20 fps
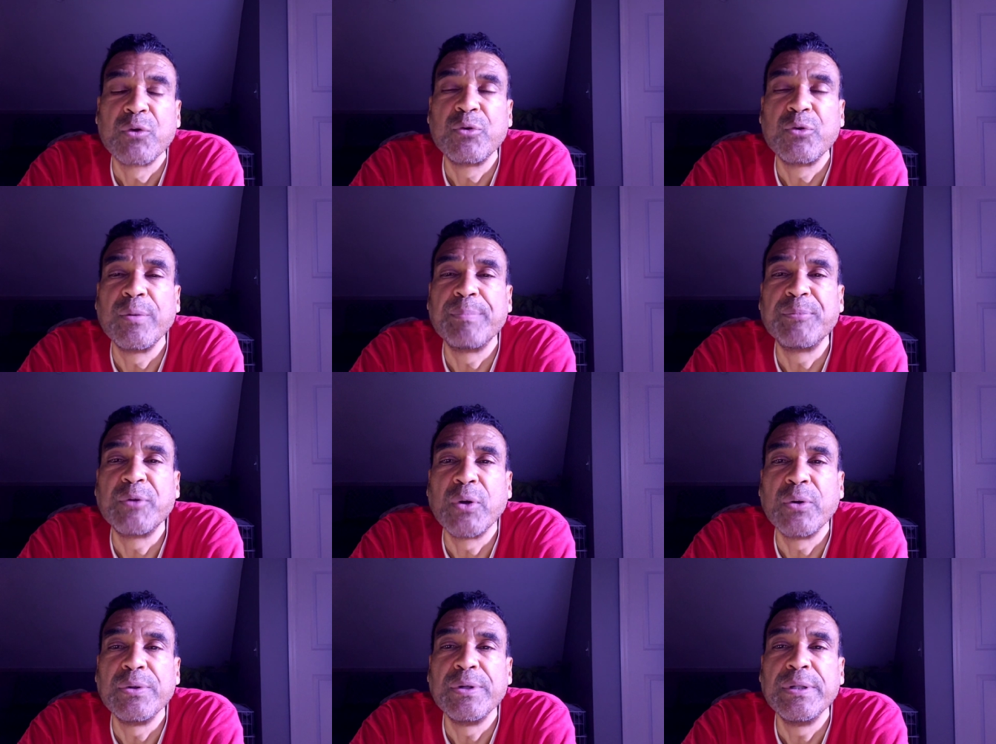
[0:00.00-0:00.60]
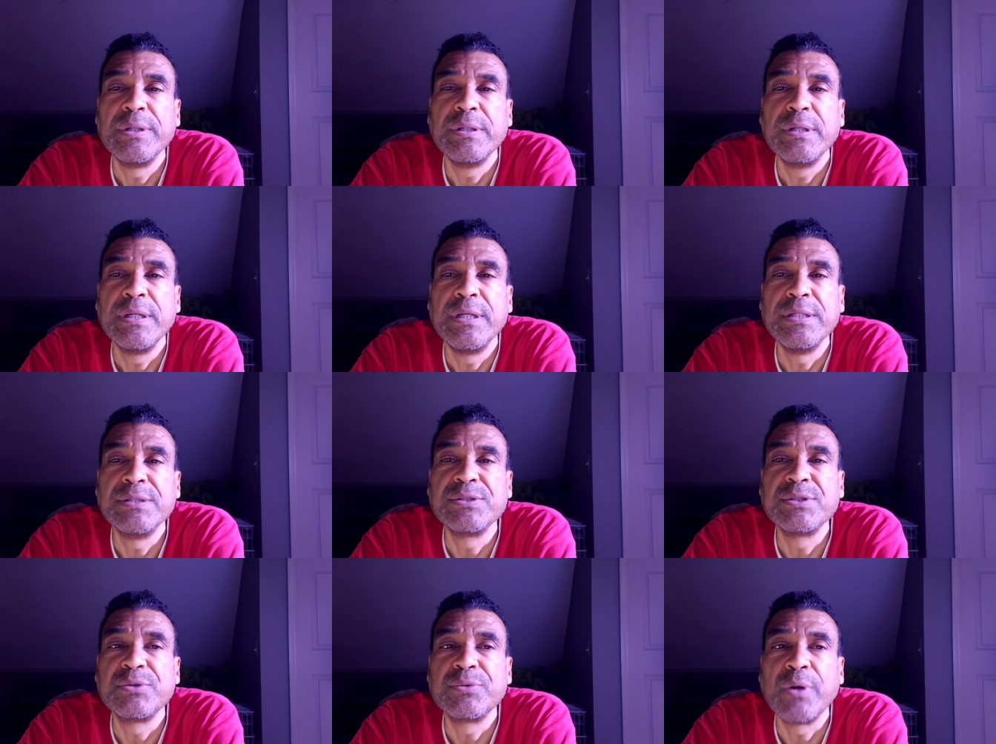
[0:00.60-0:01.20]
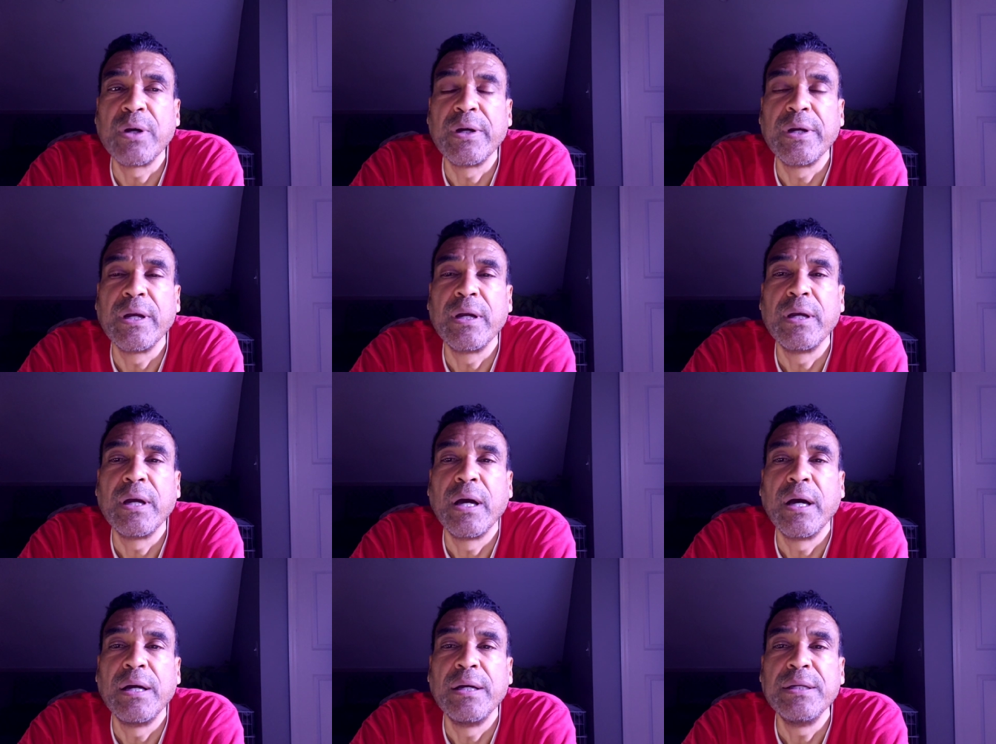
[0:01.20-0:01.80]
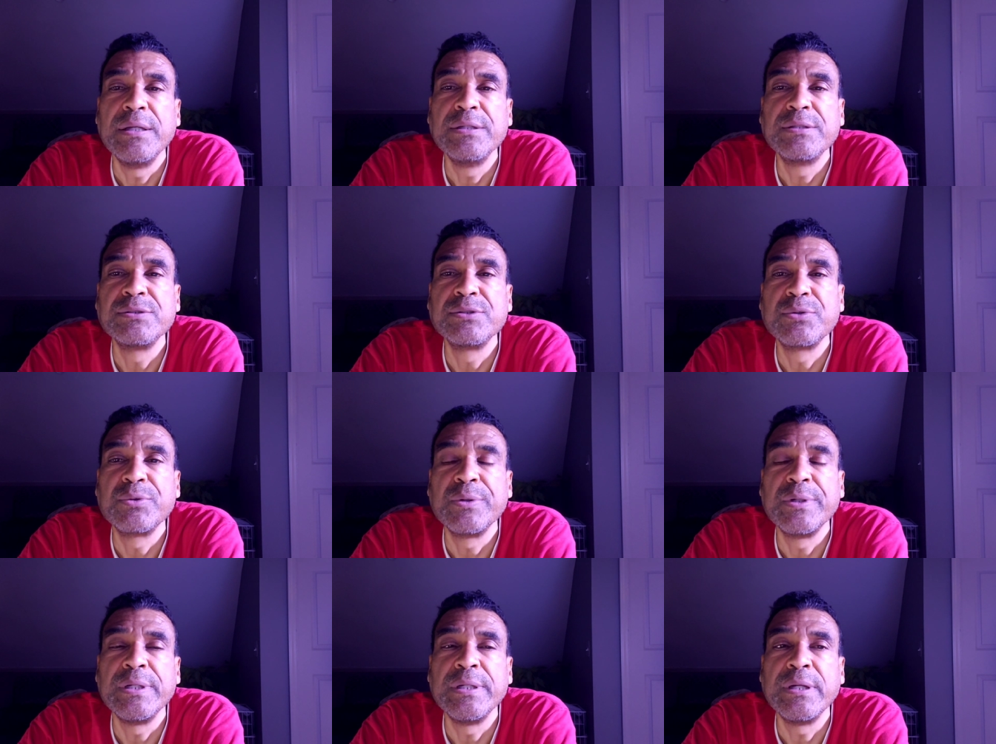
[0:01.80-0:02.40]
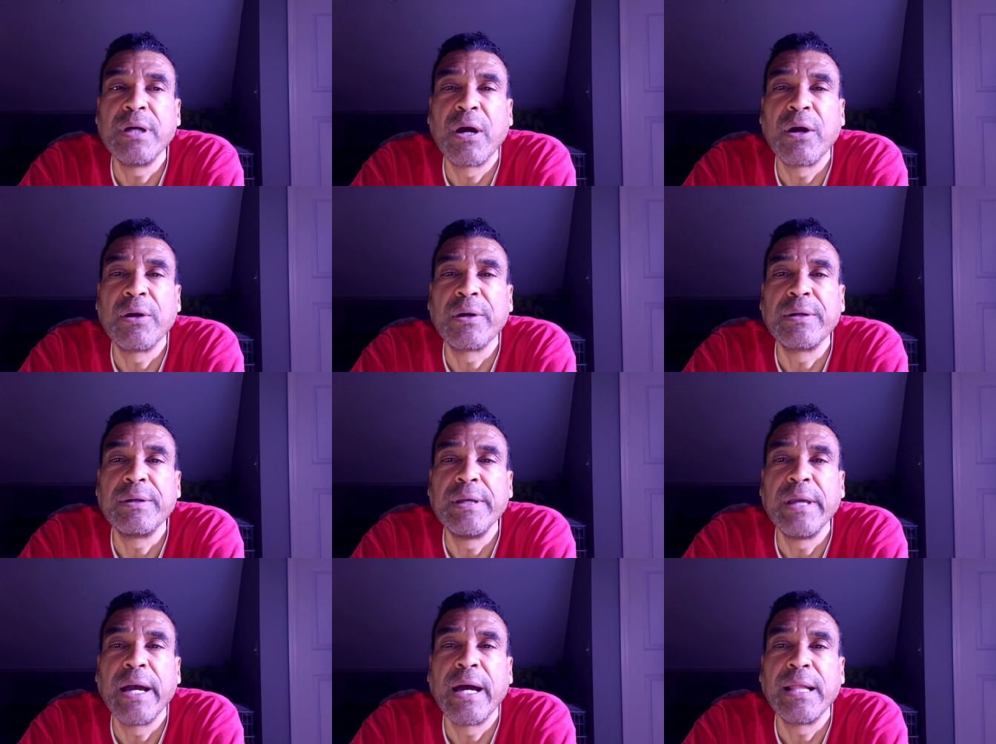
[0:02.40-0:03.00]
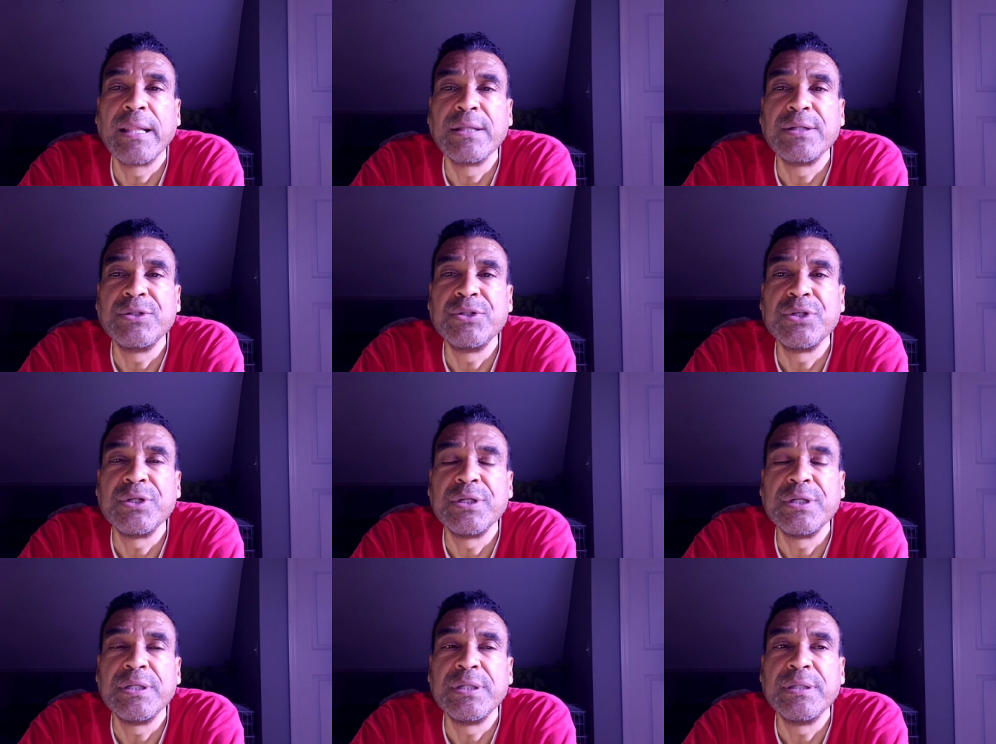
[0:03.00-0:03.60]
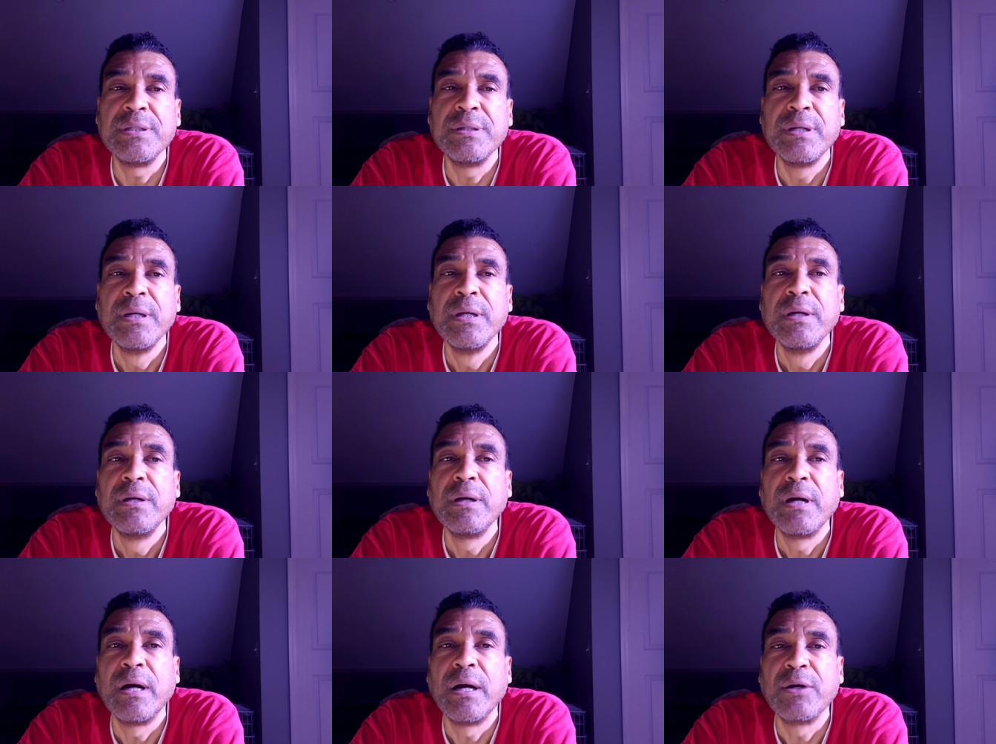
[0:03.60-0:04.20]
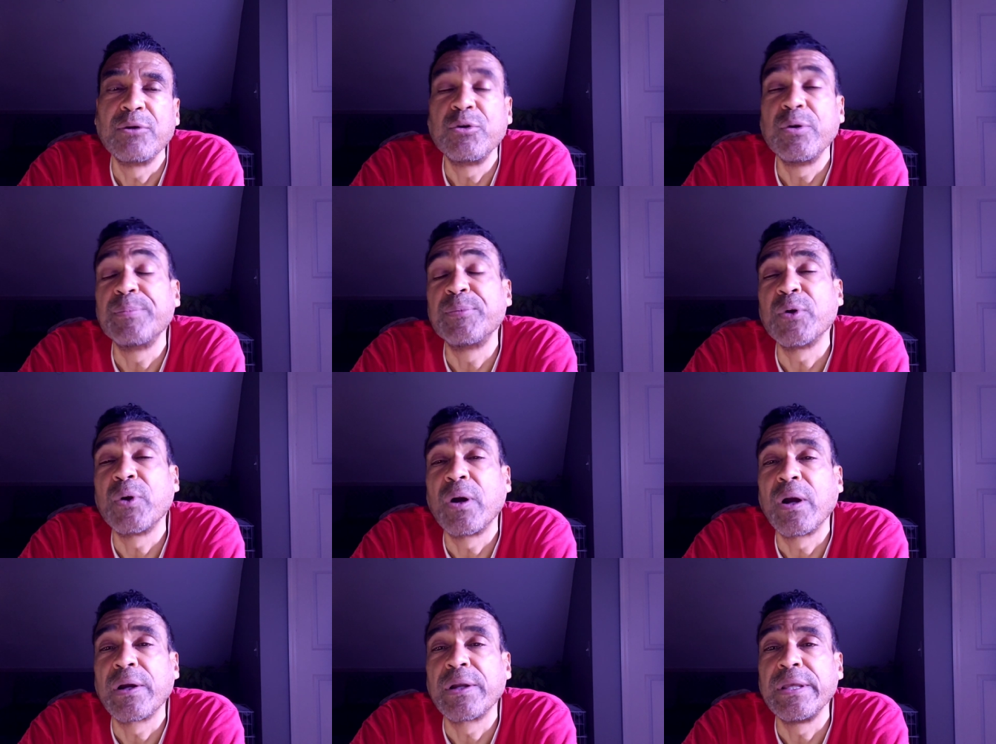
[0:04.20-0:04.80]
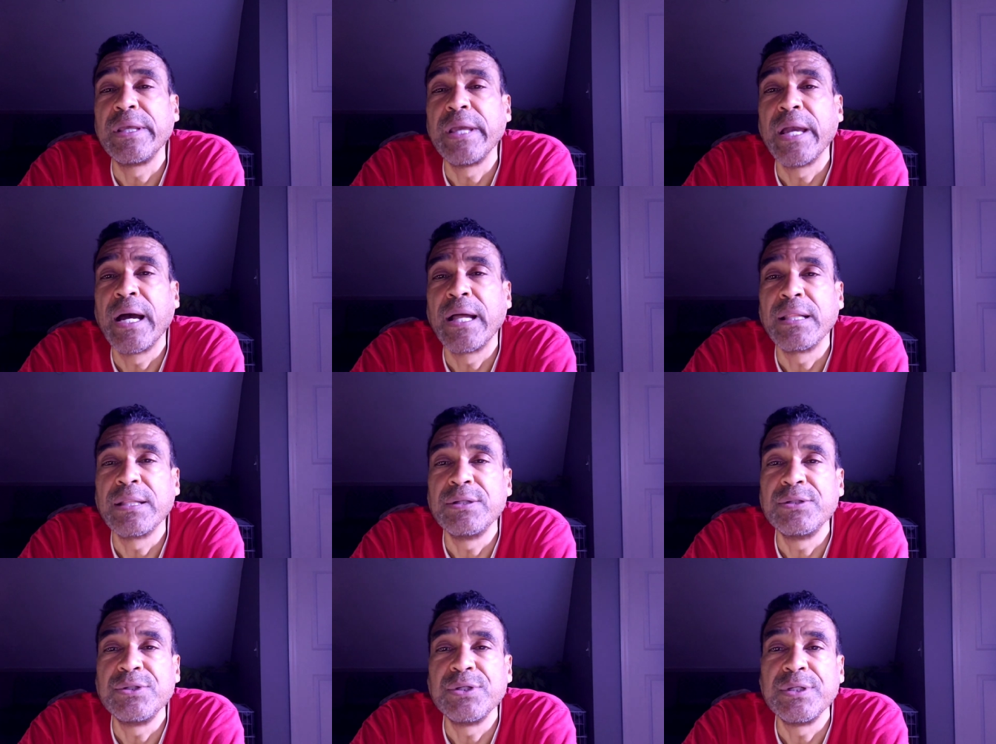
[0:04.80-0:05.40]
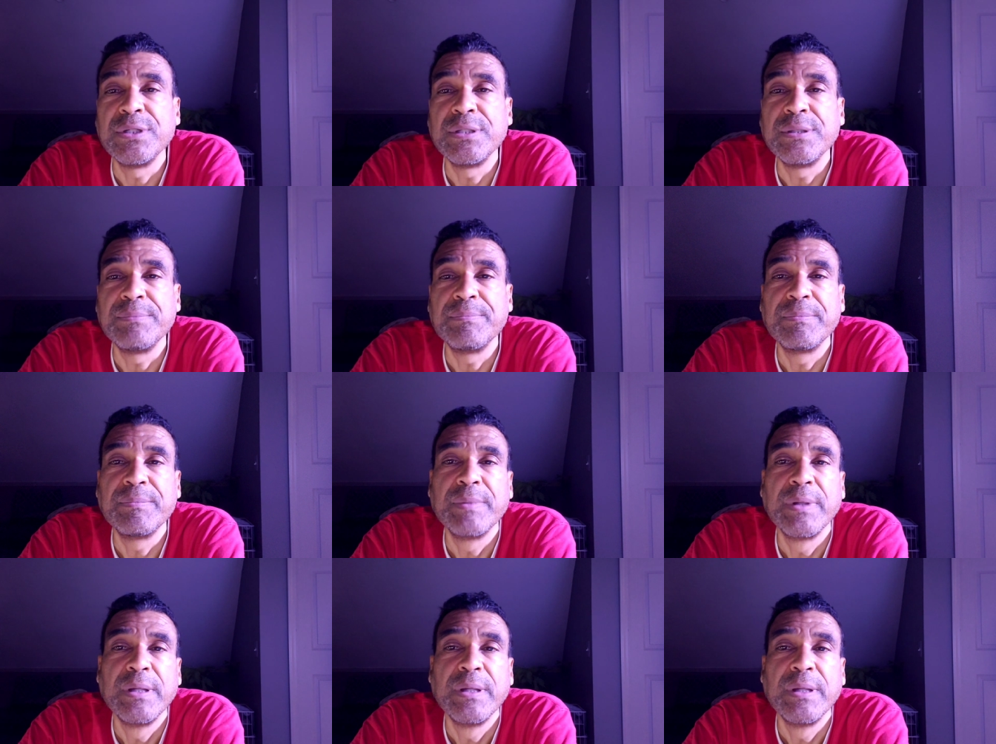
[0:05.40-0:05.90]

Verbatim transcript: crypto history, uh, history archaeology, uh, crypto archaeology,